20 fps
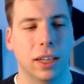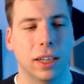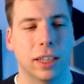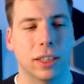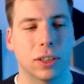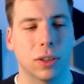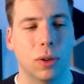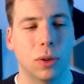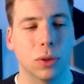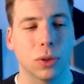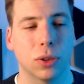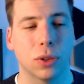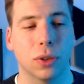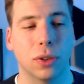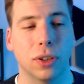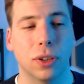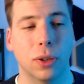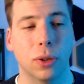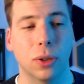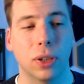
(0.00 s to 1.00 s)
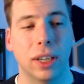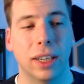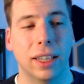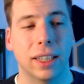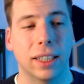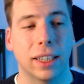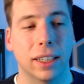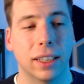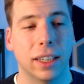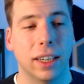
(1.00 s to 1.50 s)
let's also note
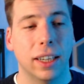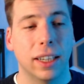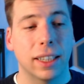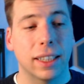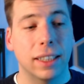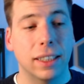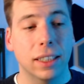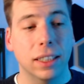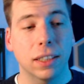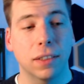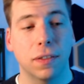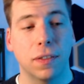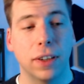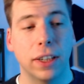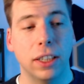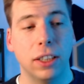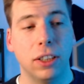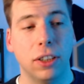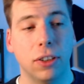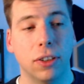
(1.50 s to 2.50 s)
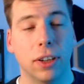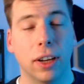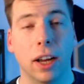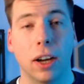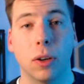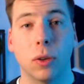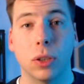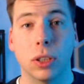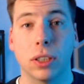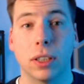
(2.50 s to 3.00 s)
that this thing here
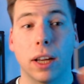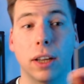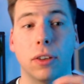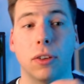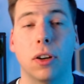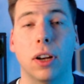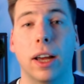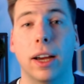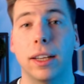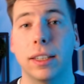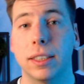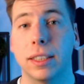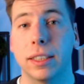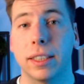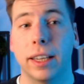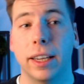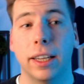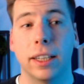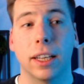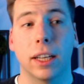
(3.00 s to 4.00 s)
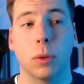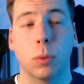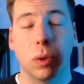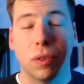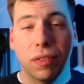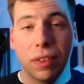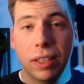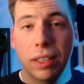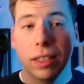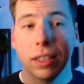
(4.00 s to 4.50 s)
now is underlined saying that
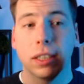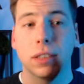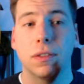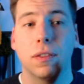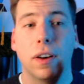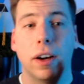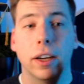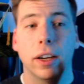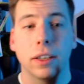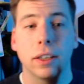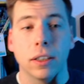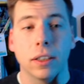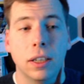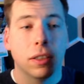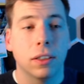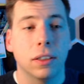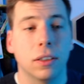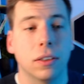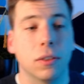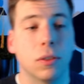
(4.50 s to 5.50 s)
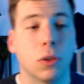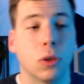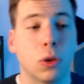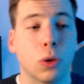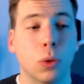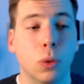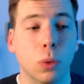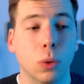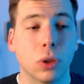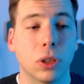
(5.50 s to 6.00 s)
within this file, the
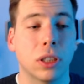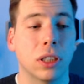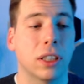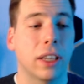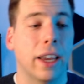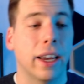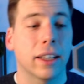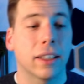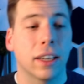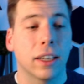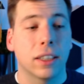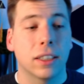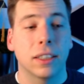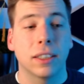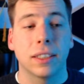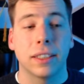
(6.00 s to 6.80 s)
tools detect that this